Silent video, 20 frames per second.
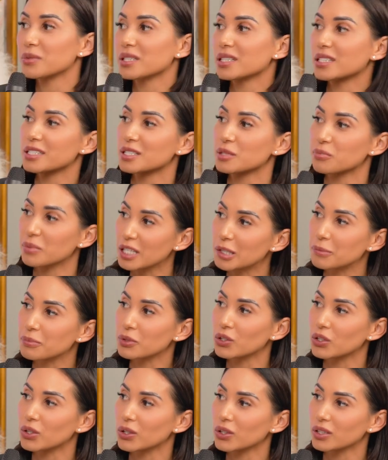with these
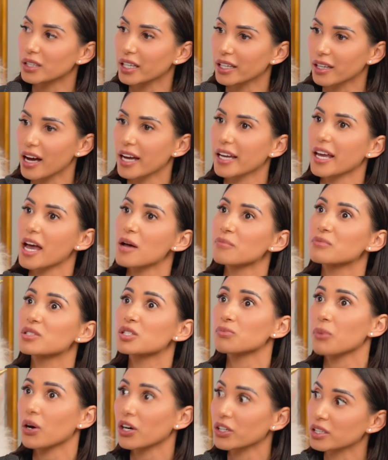people. Like, I am
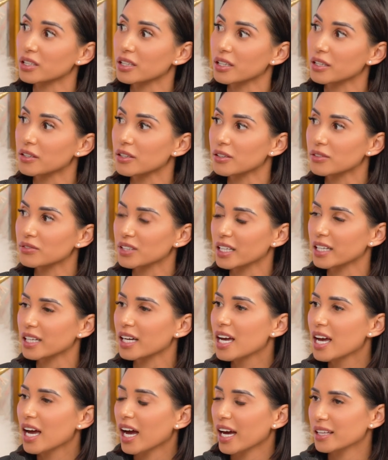smart enough. Like,
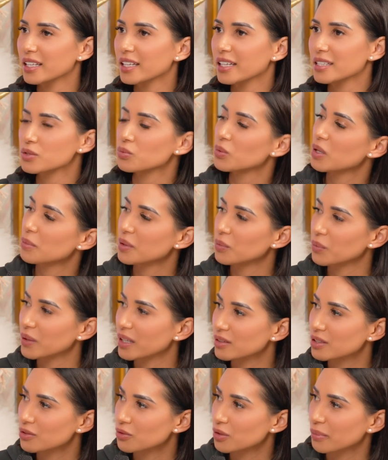I think as women, we
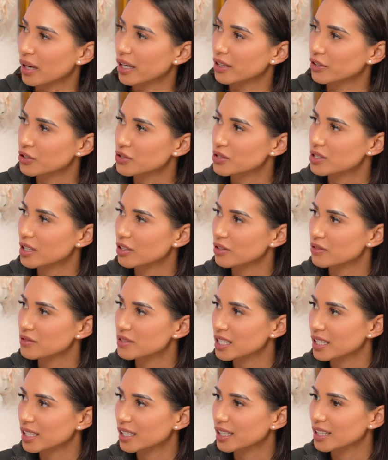have to remind
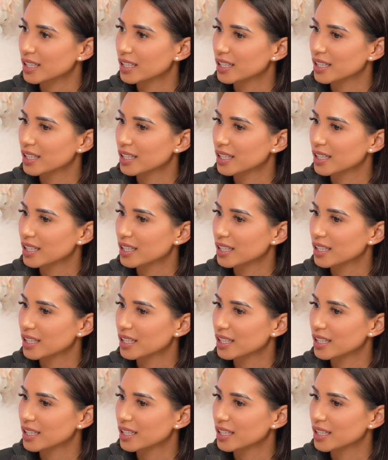ourselves, like,